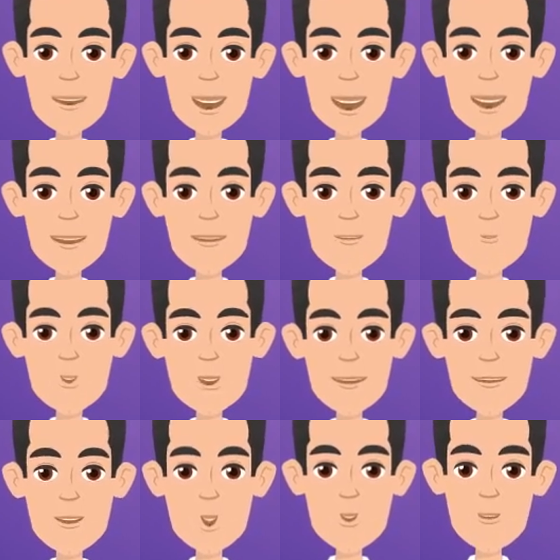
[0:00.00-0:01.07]
Add a small
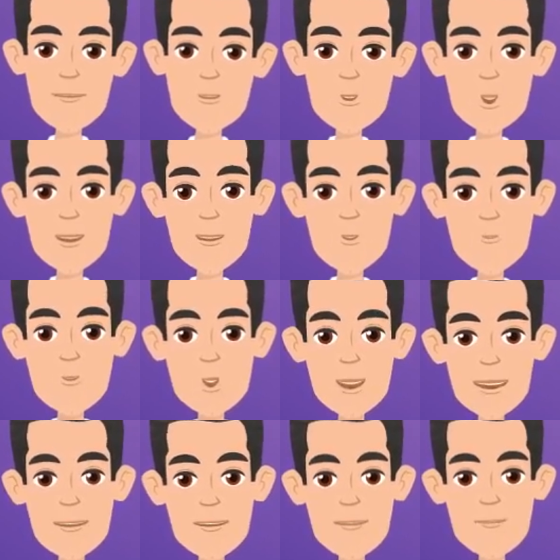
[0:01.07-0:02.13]
amount of oil or
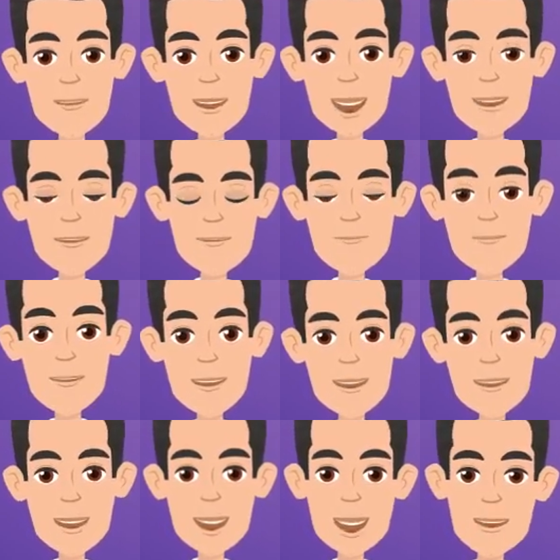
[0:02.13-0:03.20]
butter to the pan to
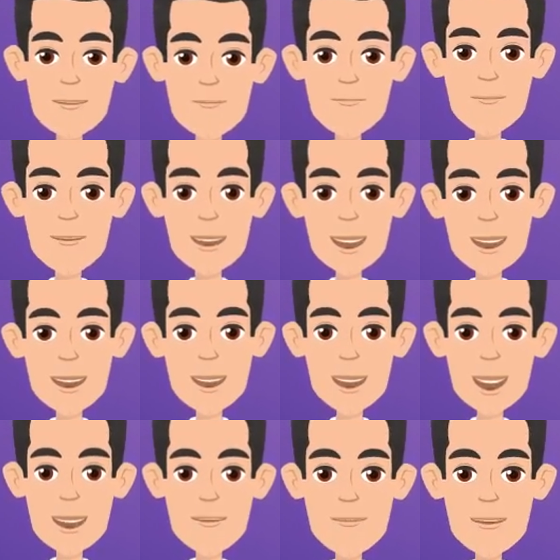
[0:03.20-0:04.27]
prevent the egg from sticking
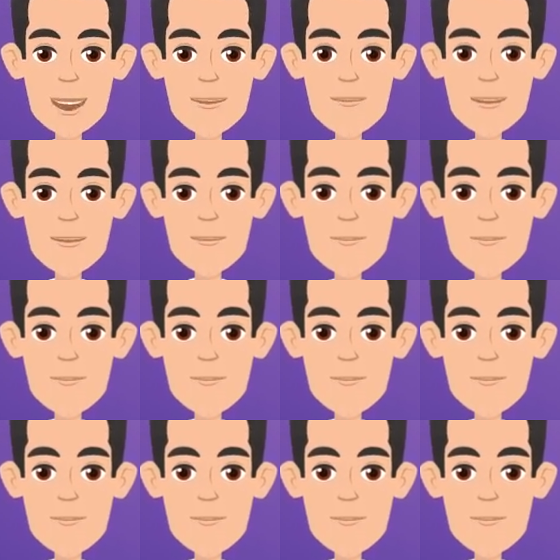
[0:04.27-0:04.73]
and add flavor.